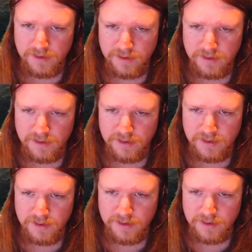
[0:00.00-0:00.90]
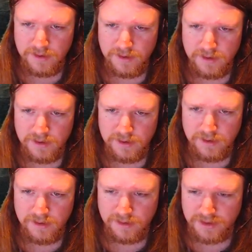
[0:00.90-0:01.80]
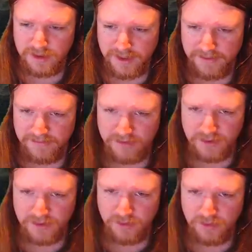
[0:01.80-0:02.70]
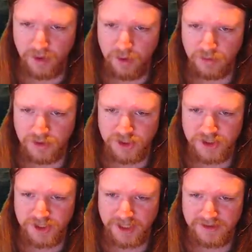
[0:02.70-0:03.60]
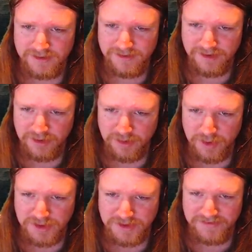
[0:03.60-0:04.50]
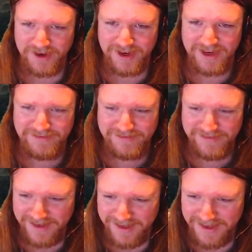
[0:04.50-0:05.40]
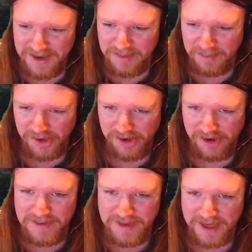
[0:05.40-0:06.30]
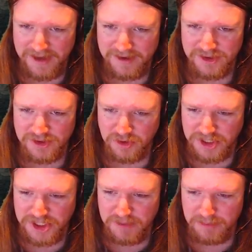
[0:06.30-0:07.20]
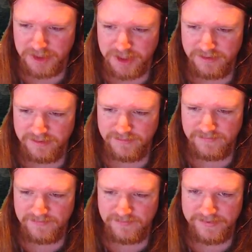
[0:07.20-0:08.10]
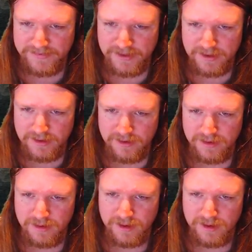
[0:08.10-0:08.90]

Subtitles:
Looks like our friends also... Oh, shit. No, they won't survive. Blimey. He just got jibbed. Well,